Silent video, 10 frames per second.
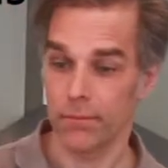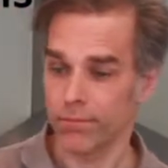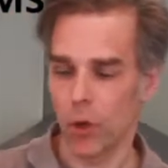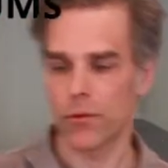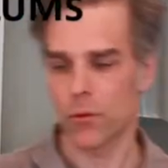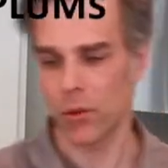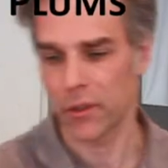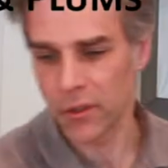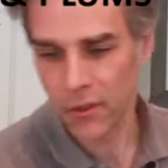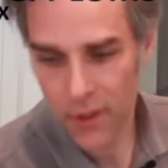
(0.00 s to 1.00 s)
Of
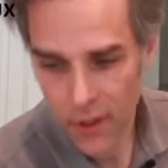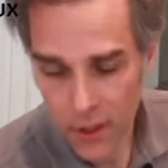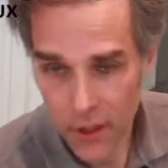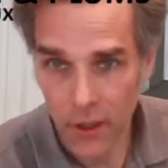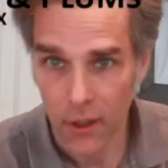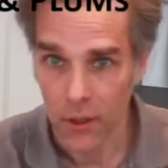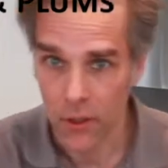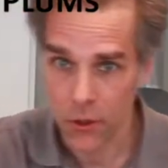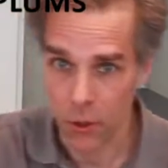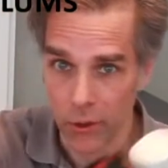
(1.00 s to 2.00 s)
course,
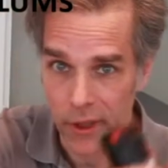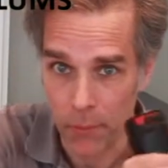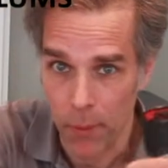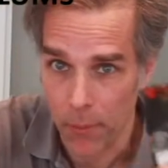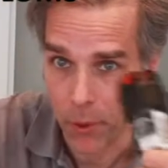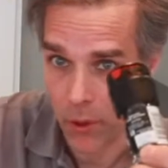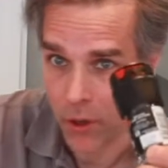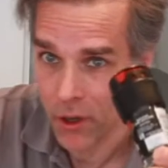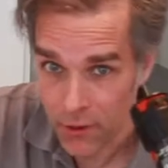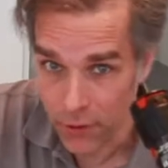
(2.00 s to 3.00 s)
salt and
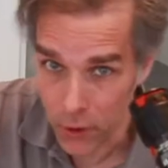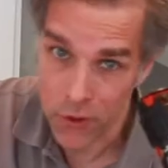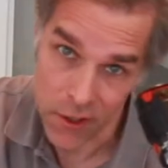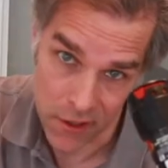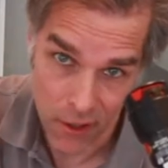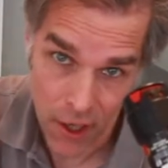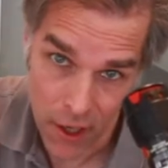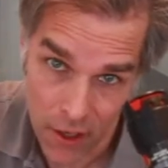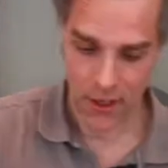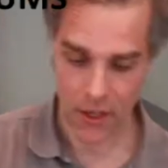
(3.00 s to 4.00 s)
pepper for the seasoning.
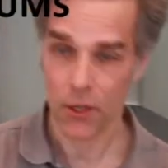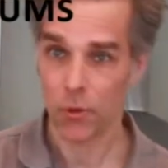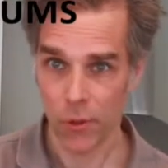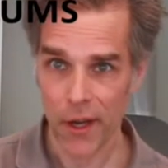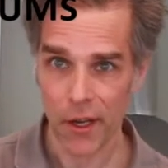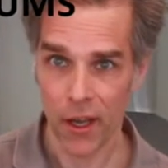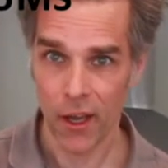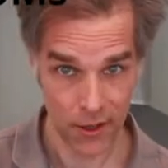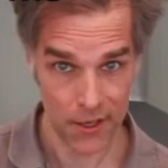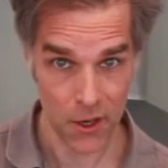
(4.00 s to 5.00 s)
I guess we're ready.
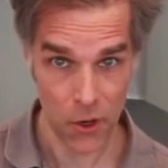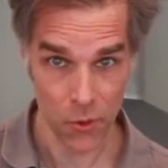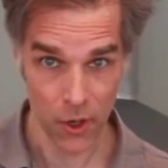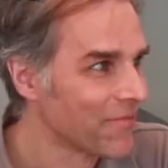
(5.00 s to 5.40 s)
Let's go.